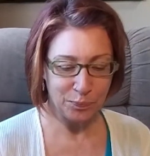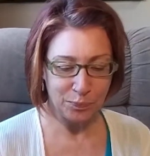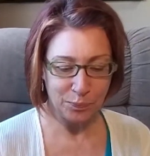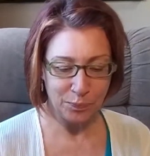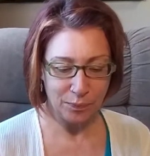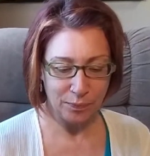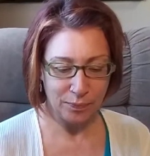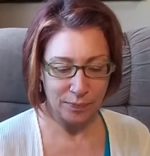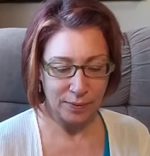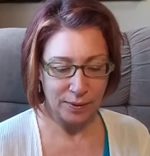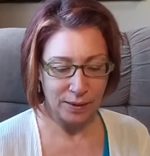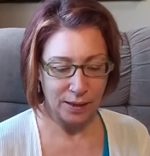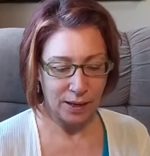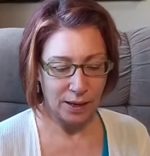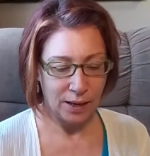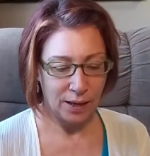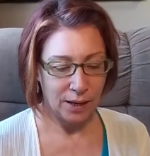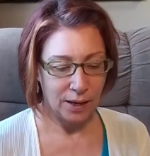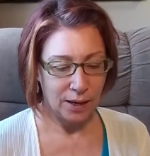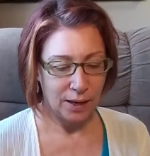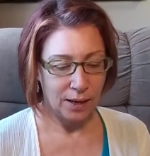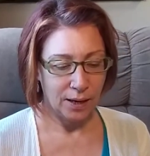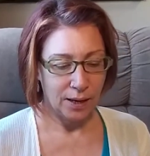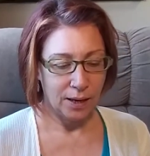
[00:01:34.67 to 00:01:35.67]

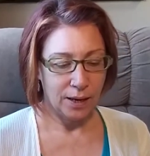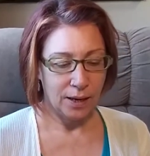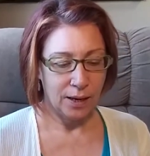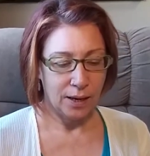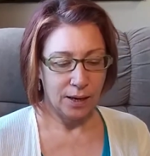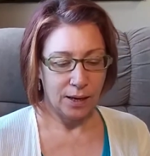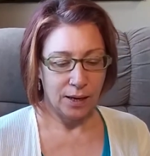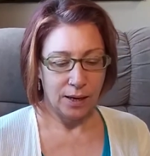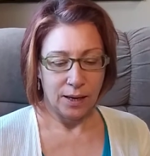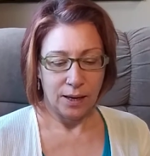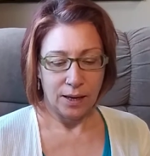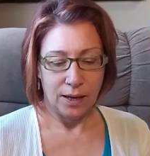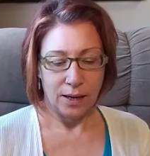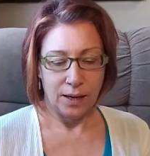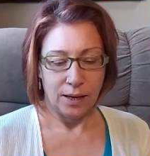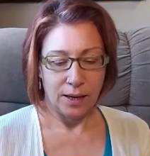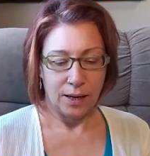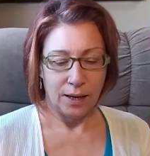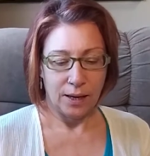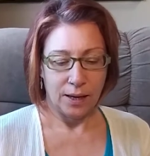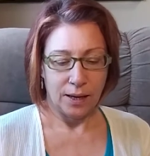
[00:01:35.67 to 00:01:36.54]
(no one is talking)